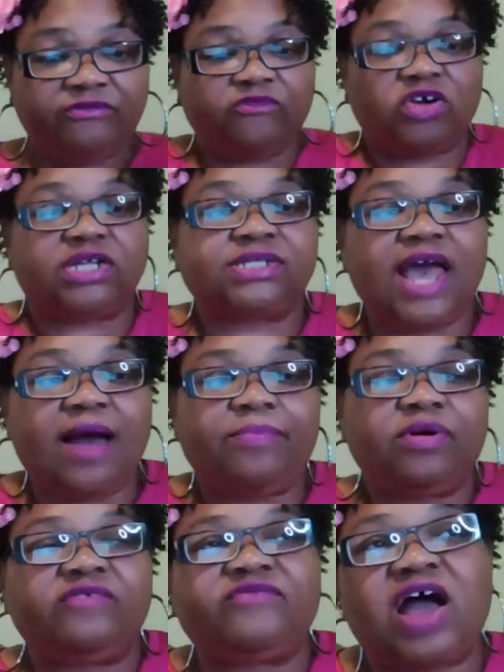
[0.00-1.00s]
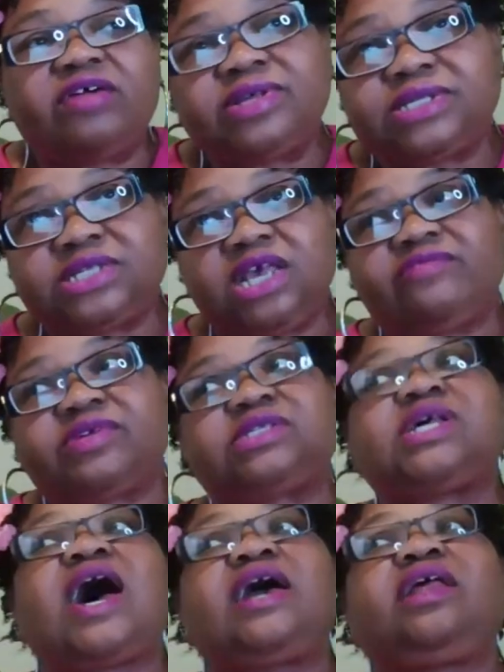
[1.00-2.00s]
for example if i receive a
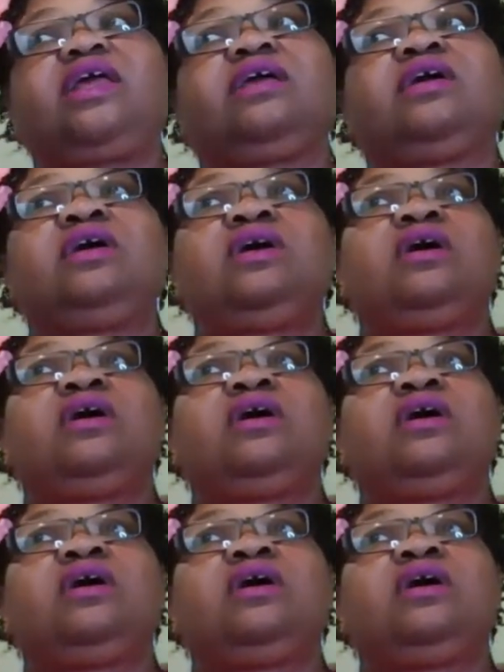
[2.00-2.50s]
signing